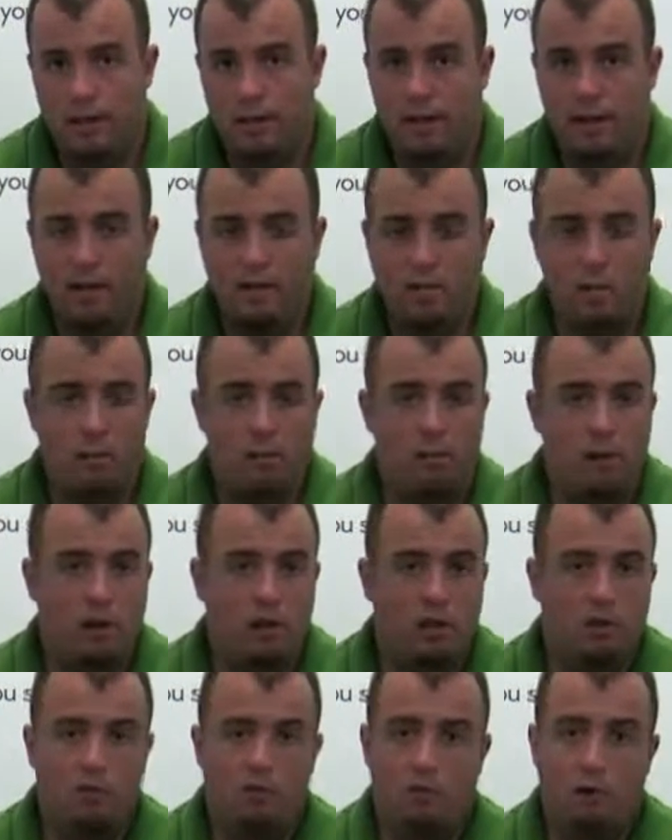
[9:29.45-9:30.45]
That's our
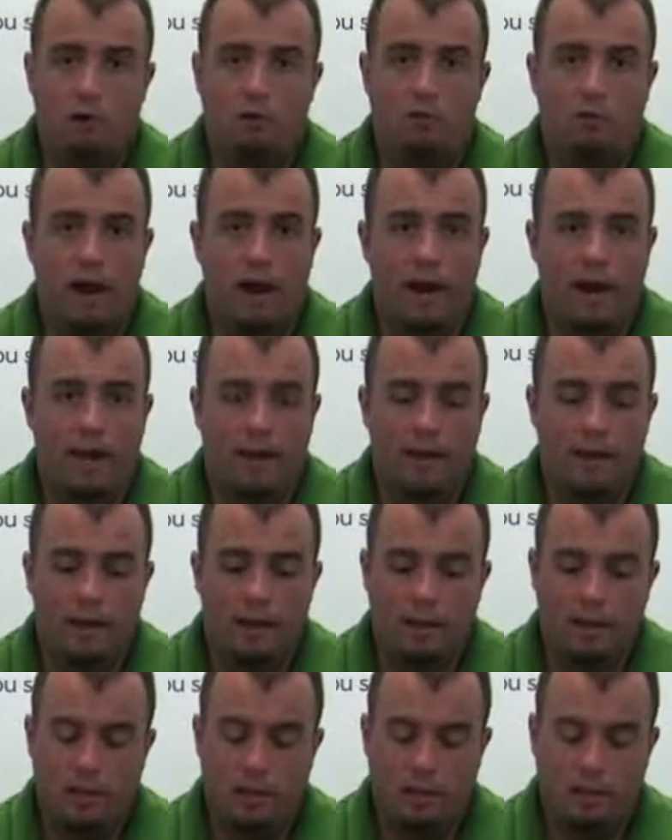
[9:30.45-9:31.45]
middle-of-the-road rating.
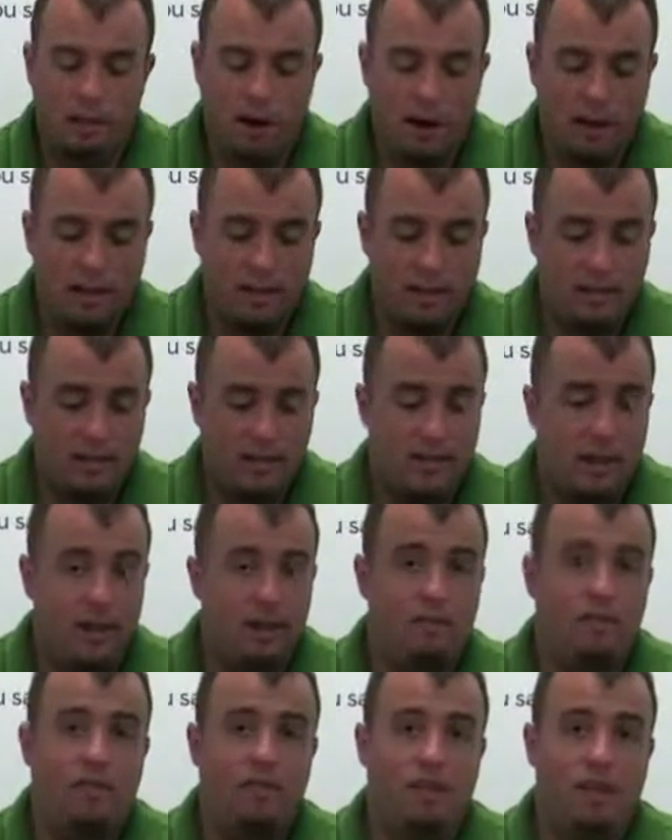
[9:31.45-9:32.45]
The product does a
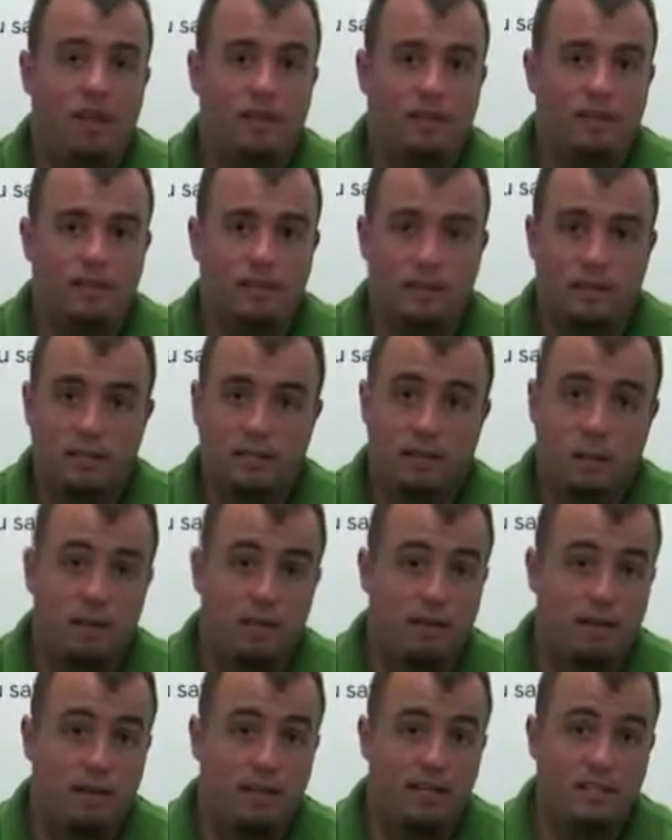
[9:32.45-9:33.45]
lot of things,
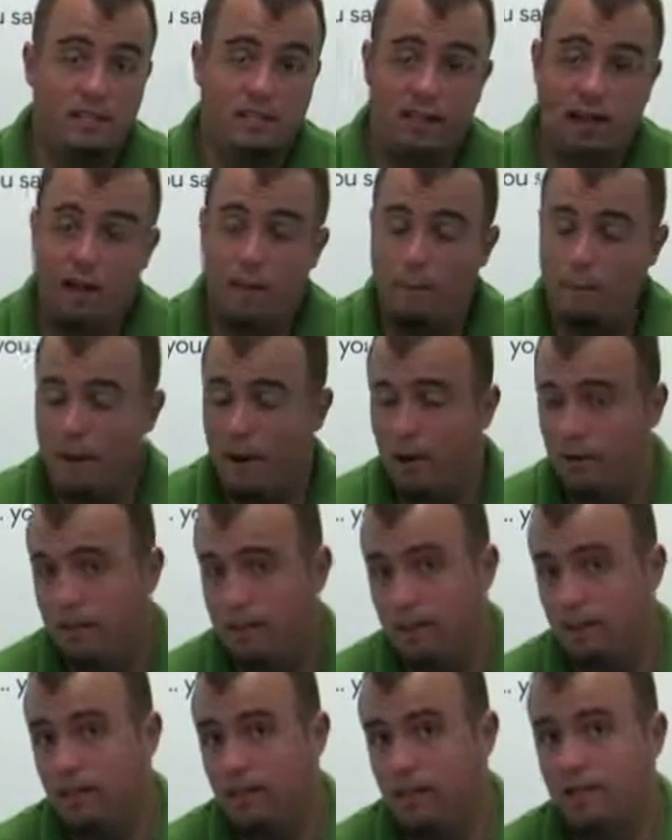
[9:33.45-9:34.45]
some things a lot better
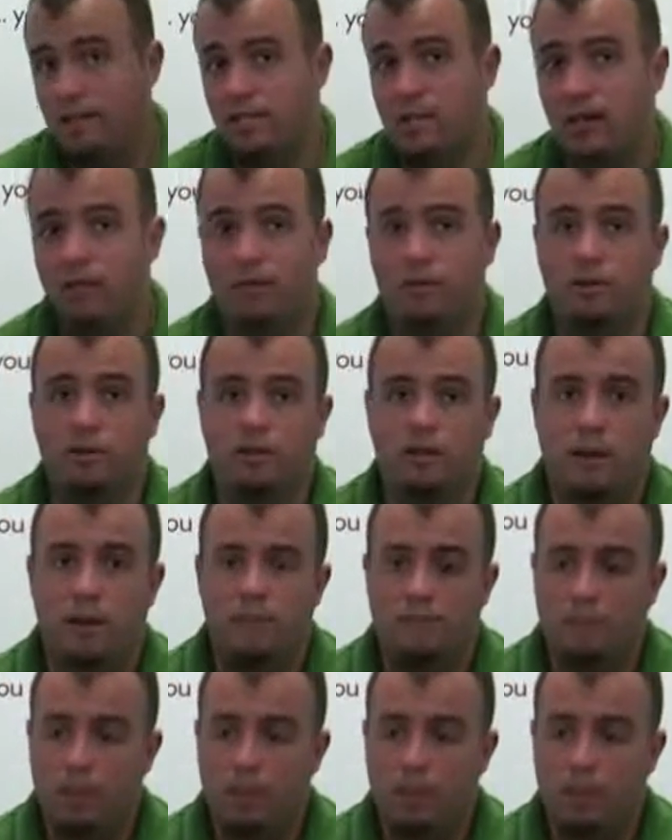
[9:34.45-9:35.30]
than it does others.